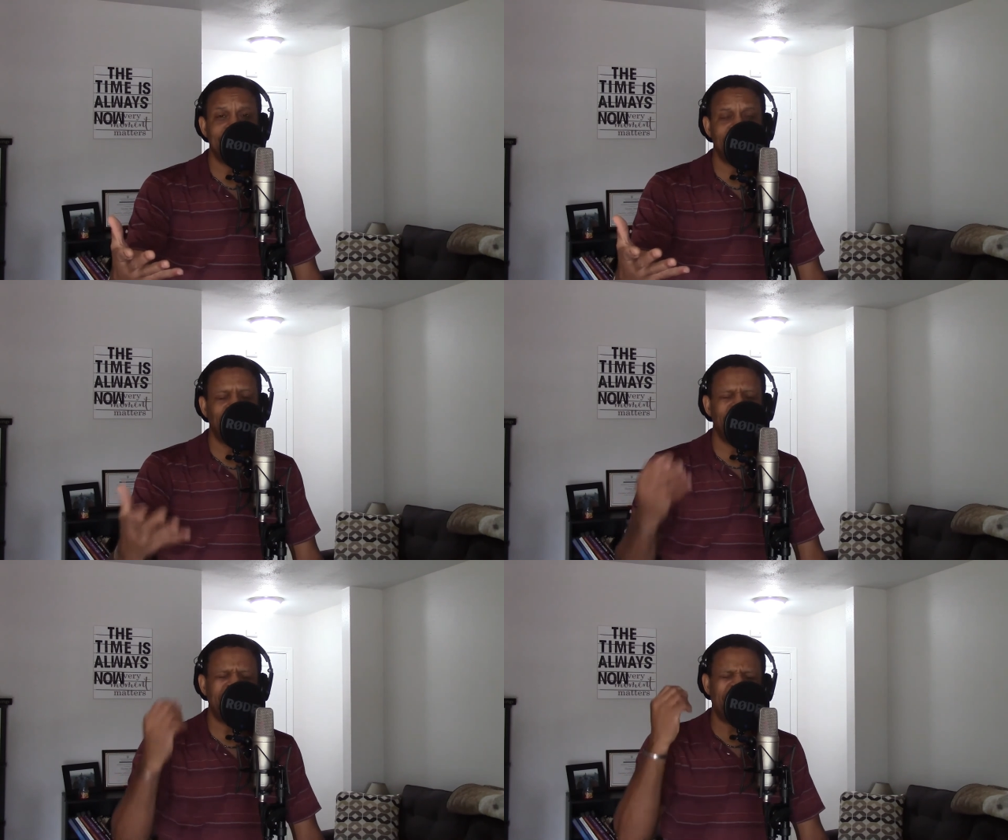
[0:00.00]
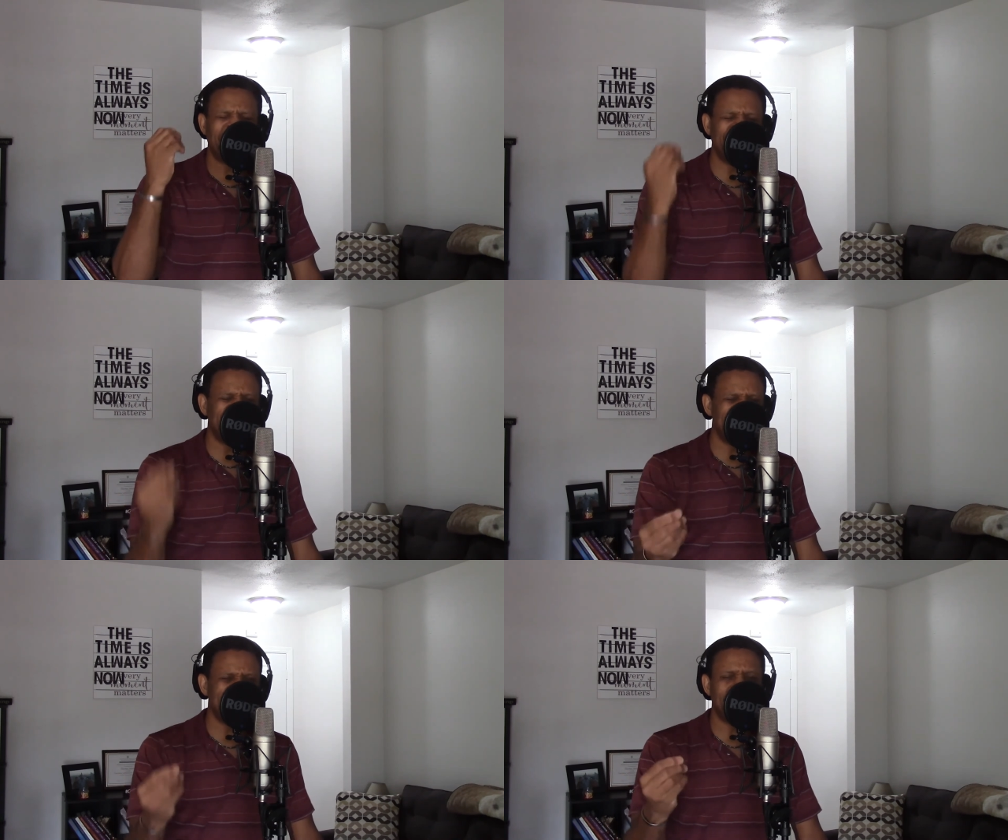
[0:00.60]
Without that
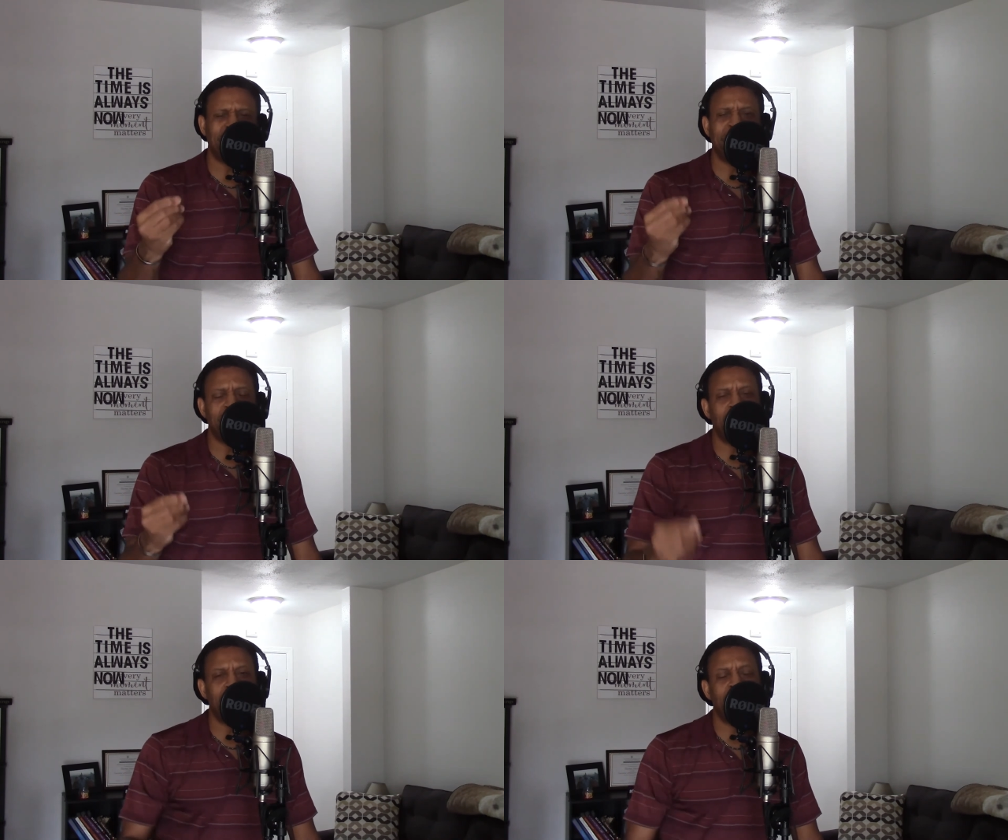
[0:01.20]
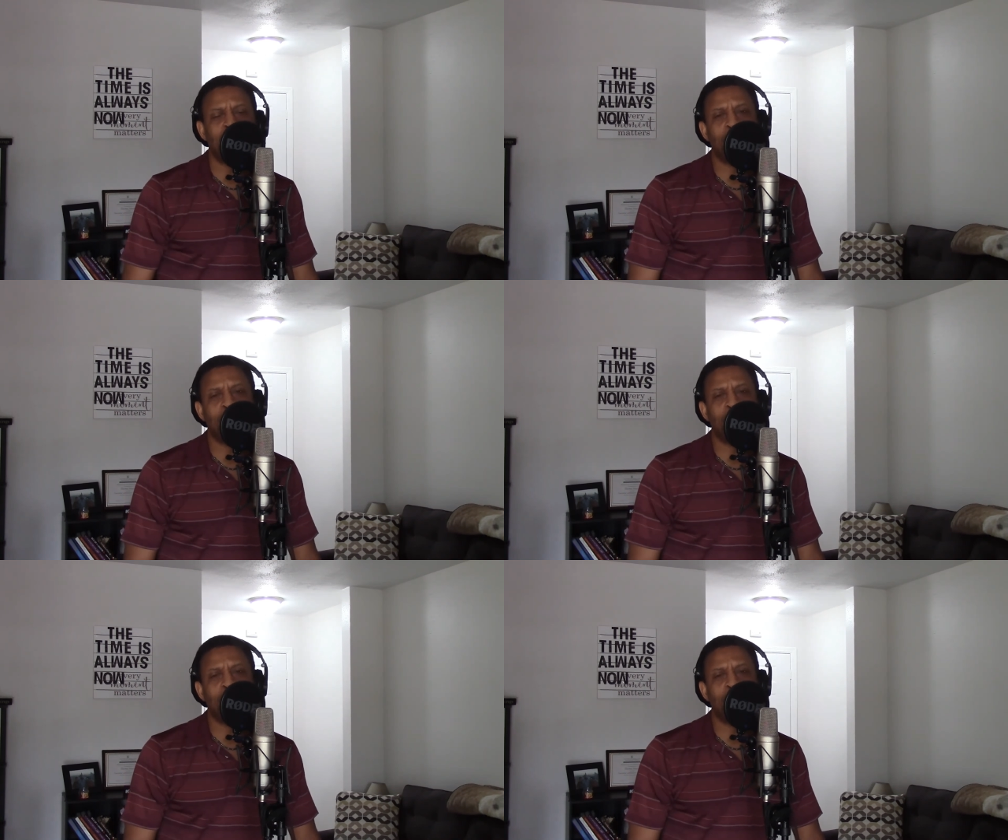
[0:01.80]
discipline to move forward.